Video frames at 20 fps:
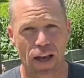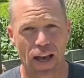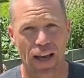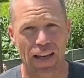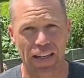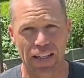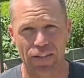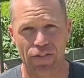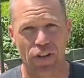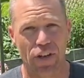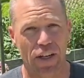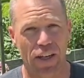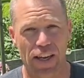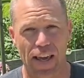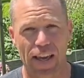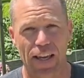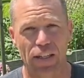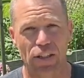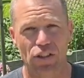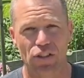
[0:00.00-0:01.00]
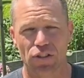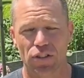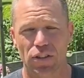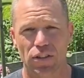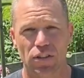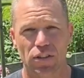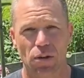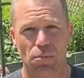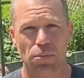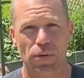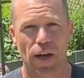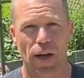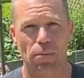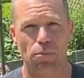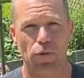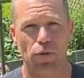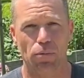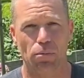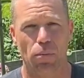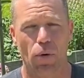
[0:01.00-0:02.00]
and even in cages it's
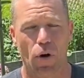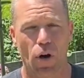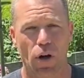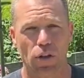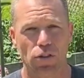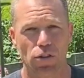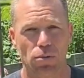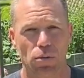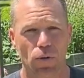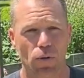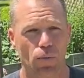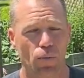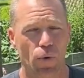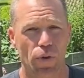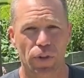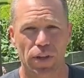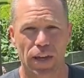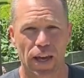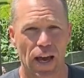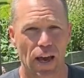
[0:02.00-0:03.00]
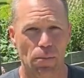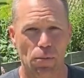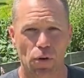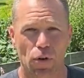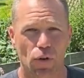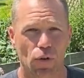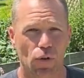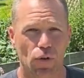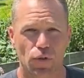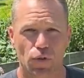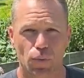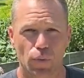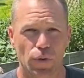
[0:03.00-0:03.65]
sometimes impossible with chemicals,